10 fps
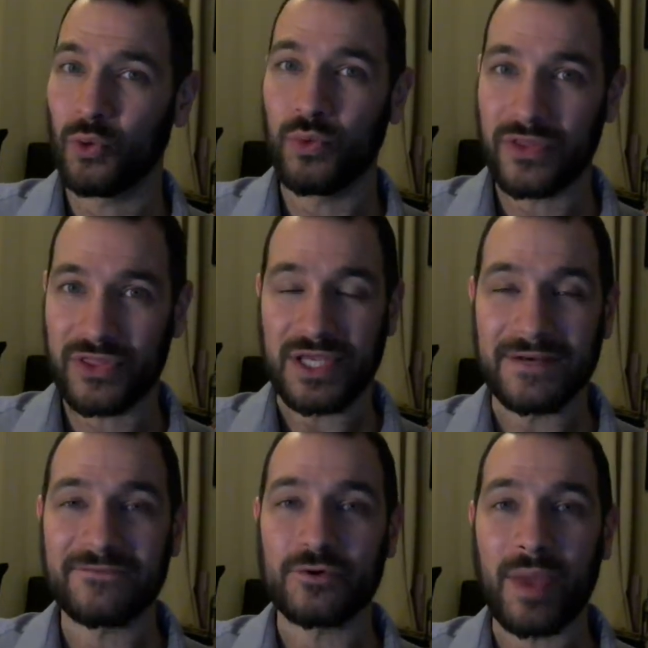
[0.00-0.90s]
With the
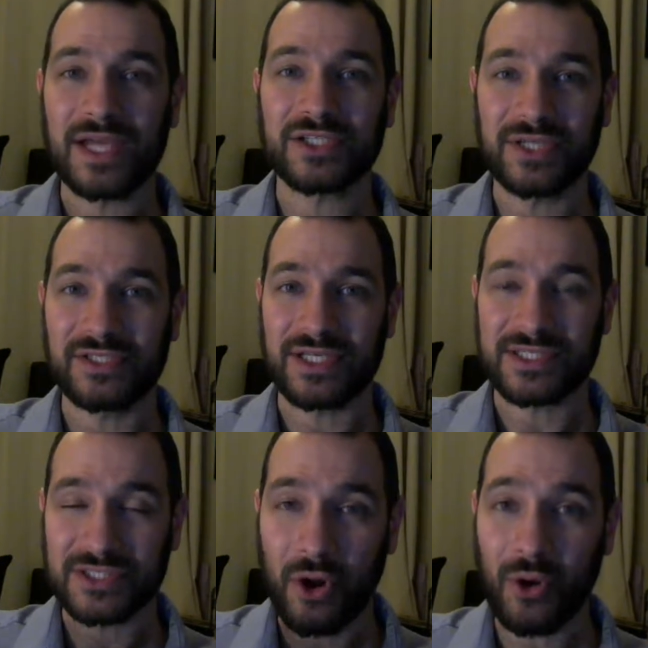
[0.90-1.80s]
information I
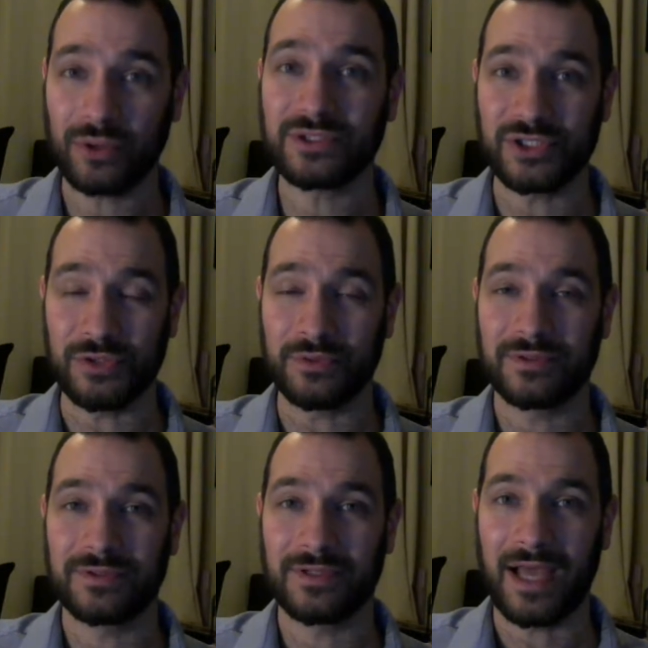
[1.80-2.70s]
just told you,
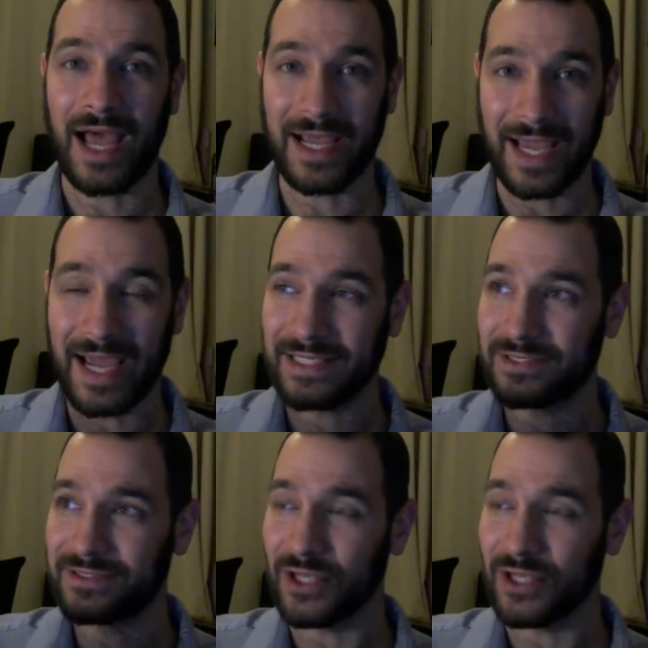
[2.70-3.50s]
I